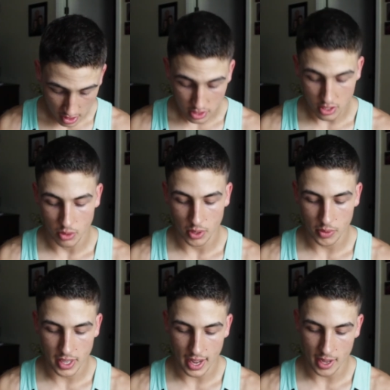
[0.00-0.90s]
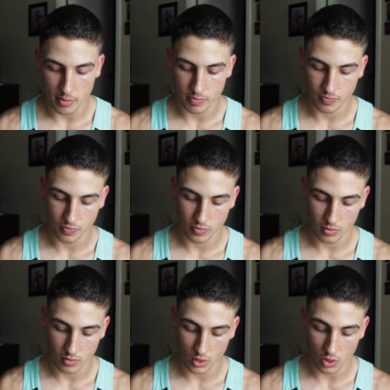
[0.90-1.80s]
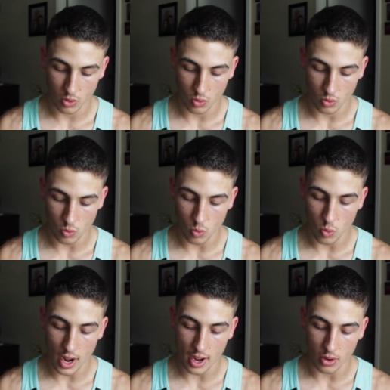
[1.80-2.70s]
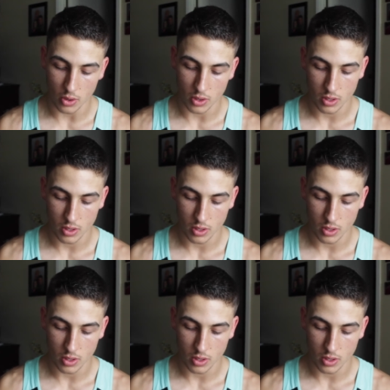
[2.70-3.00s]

So what we got, wow.